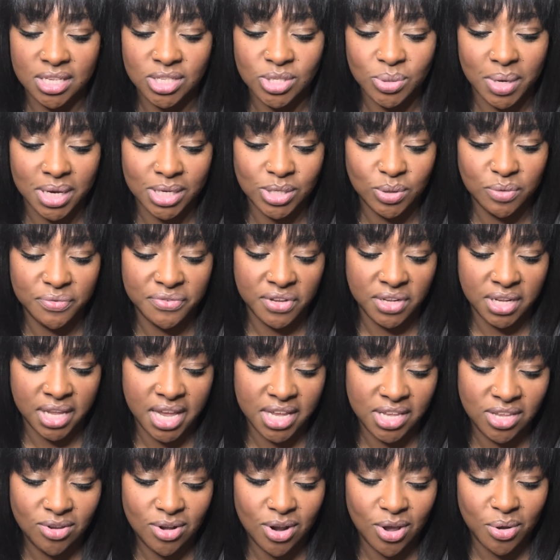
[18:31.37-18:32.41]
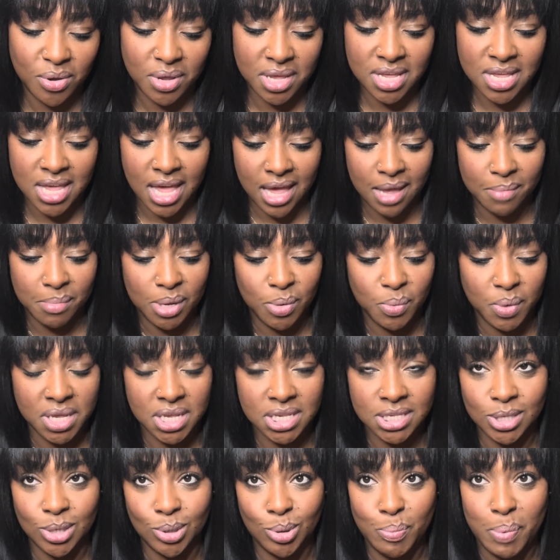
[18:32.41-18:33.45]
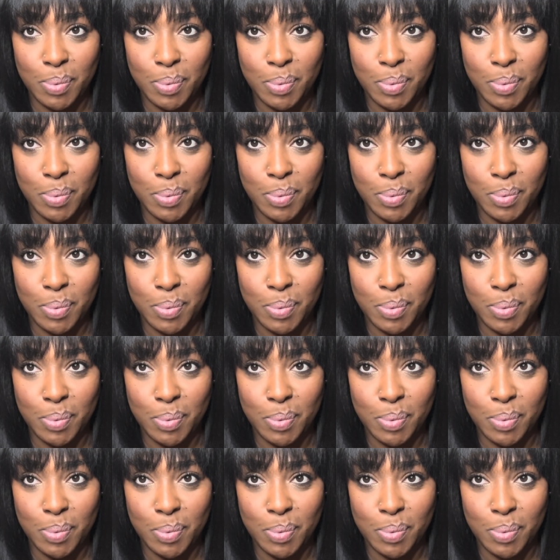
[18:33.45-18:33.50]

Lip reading: So I do feel like, you know, he came in with his little